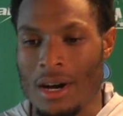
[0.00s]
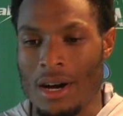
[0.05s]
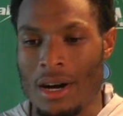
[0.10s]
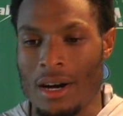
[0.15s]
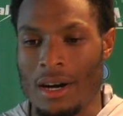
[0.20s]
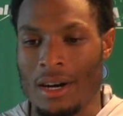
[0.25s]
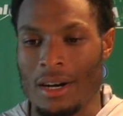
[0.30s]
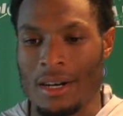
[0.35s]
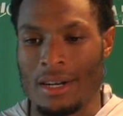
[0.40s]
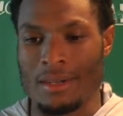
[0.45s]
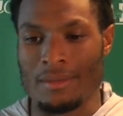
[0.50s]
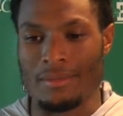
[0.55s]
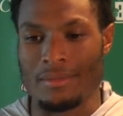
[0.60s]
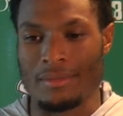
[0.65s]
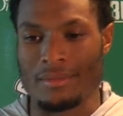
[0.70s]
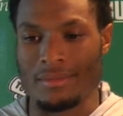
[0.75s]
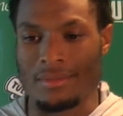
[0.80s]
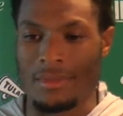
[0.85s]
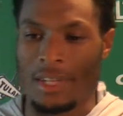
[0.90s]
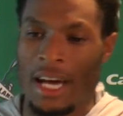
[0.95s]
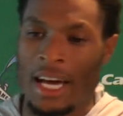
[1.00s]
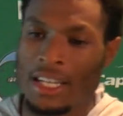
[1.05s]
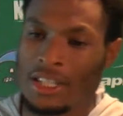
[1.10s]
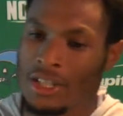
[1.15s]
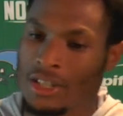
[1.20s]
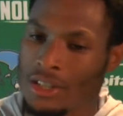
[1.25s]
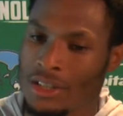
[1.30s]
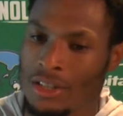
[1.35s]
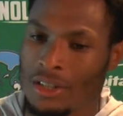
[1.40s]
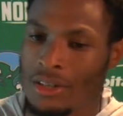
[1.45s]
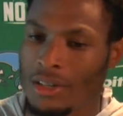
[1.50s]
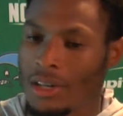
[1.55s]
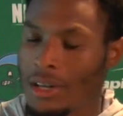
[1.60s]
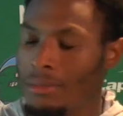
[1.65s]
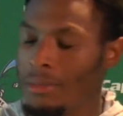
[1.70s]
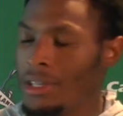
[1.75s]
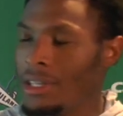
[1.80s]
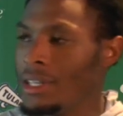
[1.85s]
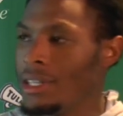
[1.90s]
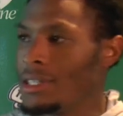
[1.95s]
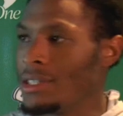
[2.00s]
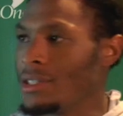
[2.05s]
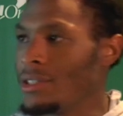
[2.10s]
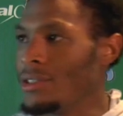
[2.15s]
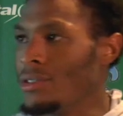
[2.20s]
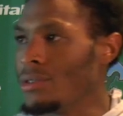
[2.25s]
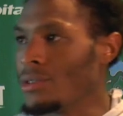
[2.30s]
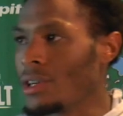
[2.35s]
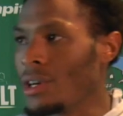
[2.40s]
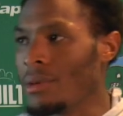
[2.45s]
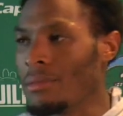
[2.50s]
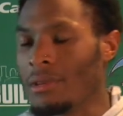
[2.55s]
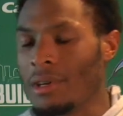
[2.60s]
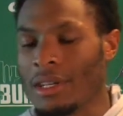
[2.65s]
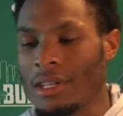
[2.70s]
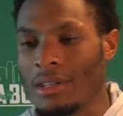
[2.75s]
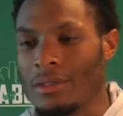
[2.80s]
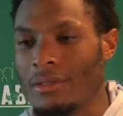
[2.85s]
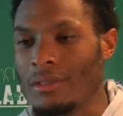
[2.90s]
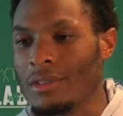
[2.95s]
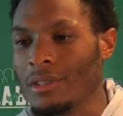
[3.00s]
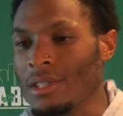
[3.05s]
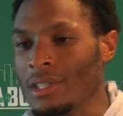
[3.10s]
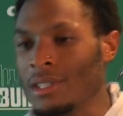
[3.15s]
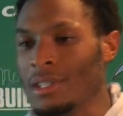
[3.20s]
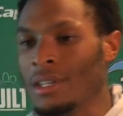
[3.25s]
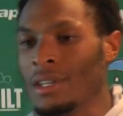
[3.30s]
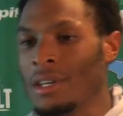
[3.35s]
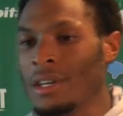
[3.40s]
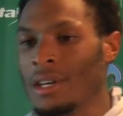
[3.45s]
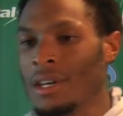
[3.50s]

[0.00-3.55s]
Last year, you know, coming in as a newcomer, I didn't really,